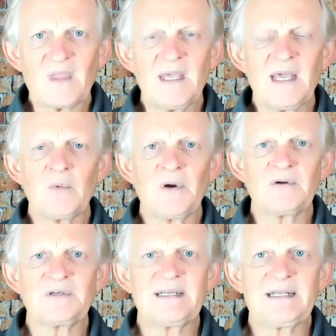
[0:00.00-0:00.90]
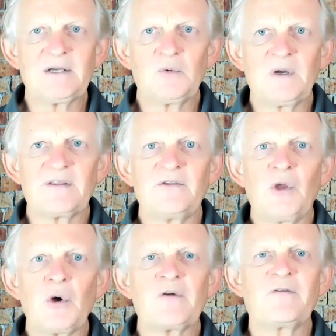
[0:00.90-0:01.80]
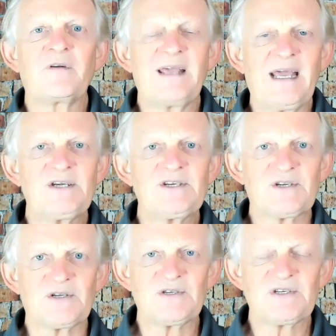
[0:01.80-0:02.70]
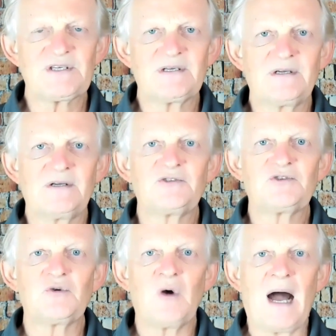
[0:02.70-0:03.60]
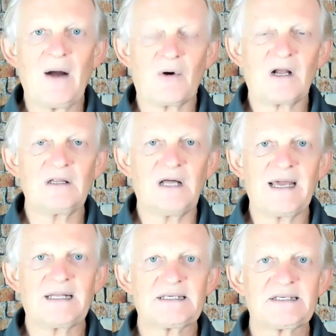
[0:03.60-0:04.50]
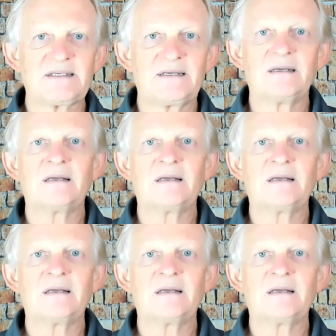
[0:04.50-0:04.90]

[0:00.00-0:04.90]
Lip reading: we were dealing with notifications to our clients.